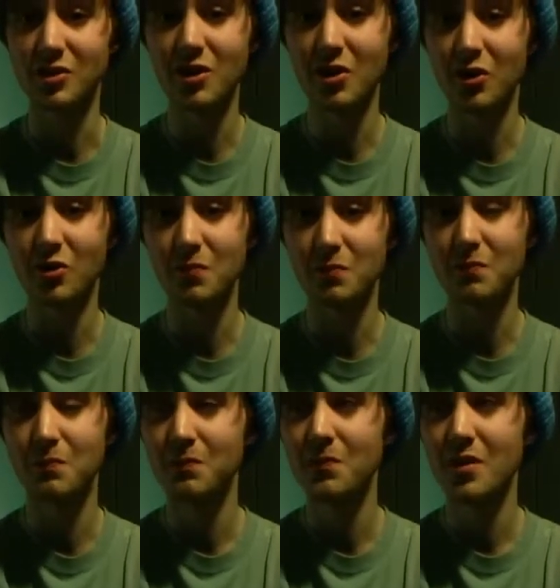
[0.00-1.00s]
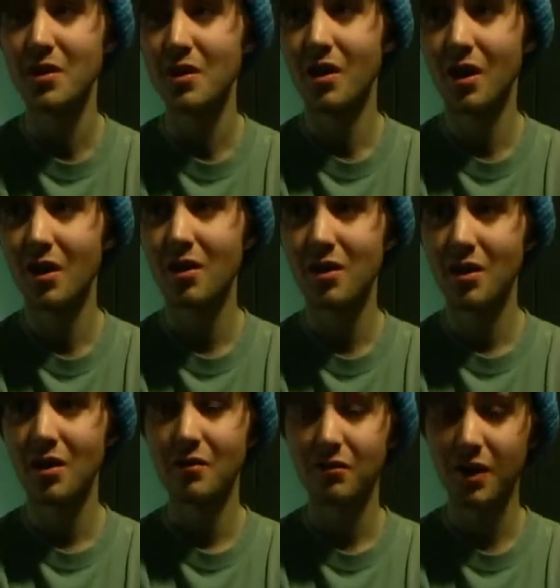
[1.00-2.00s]
look at her
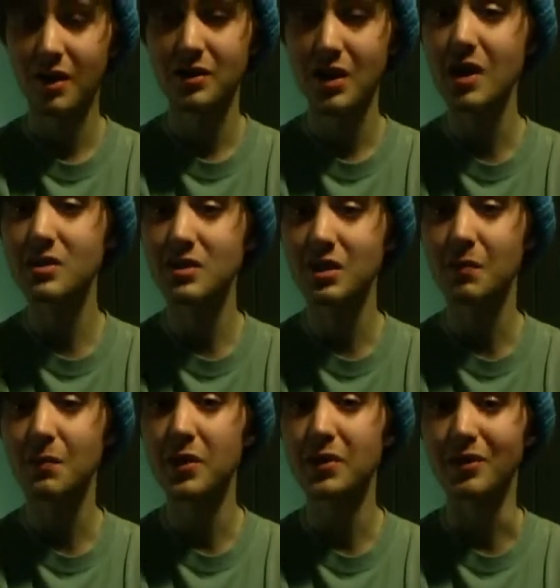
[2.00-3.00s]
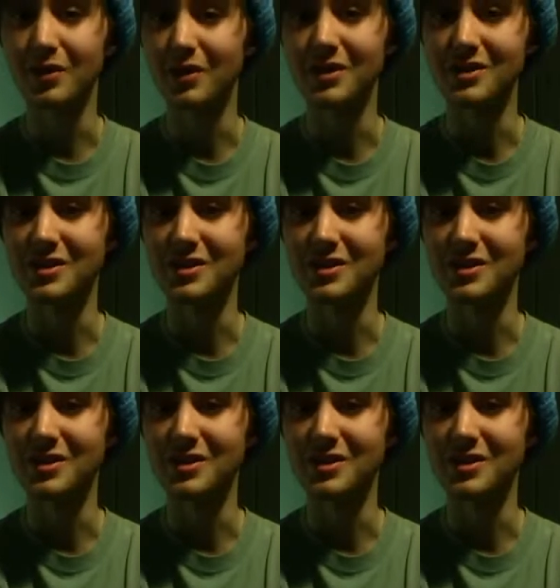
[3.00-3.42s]
fantastic abilities?